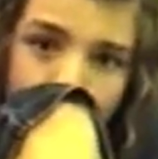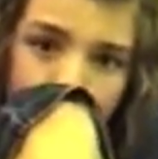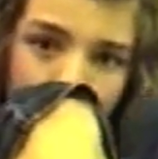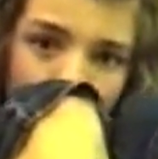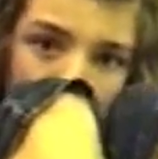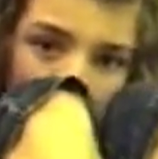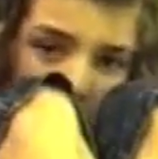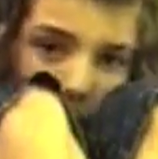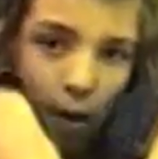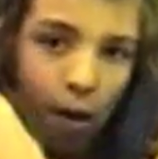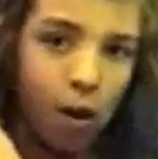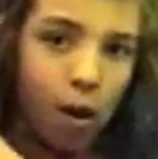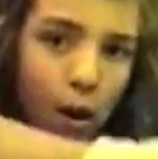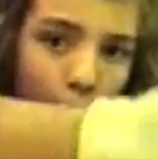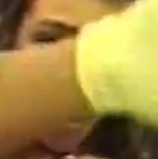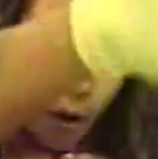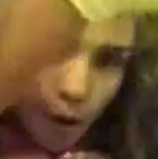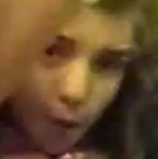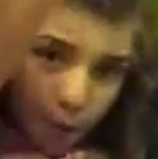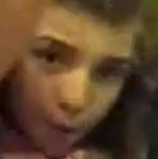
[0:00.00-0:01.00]

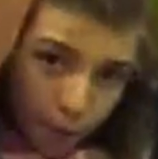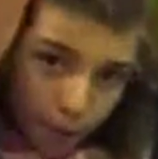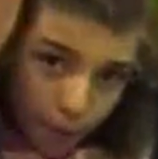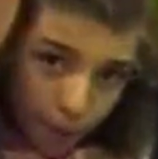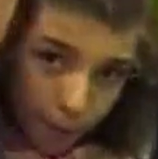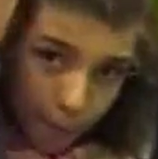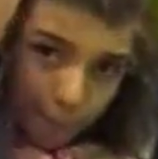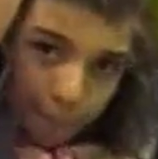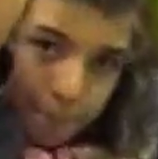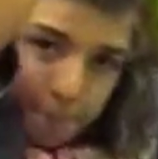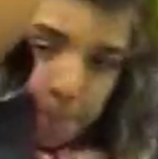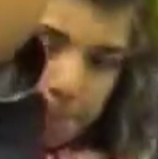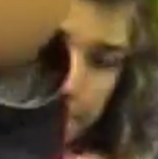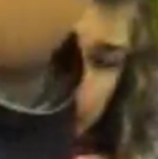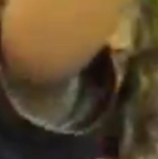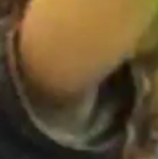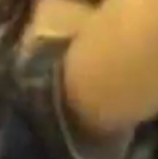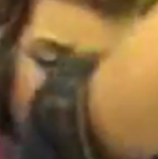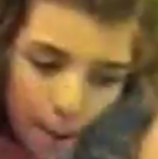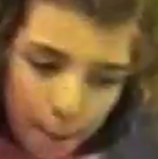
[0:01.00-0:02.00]
Rare and
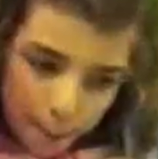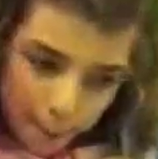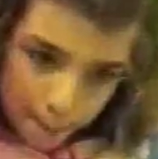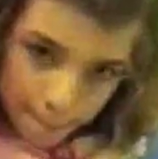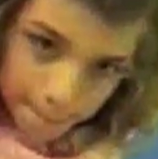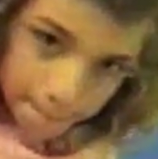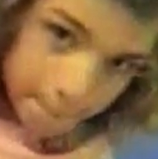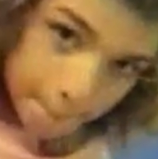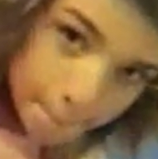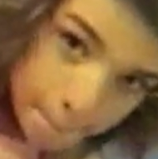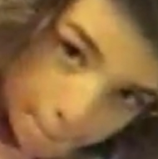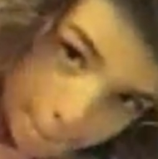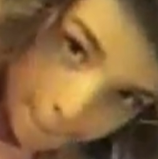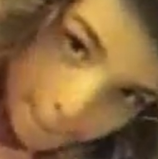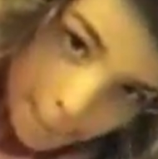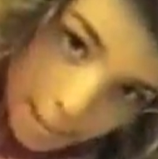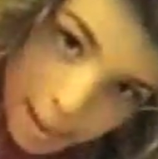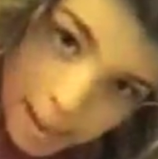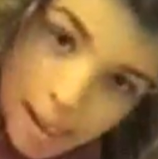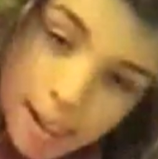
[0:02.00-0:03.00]
bear. And
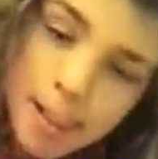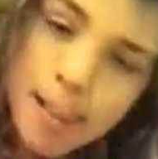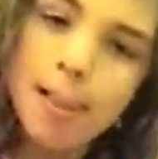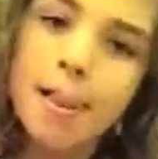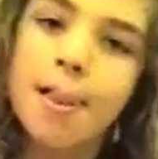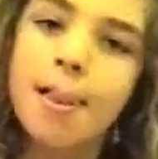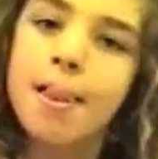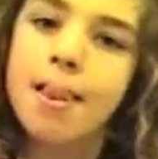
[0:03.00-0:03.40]
what else?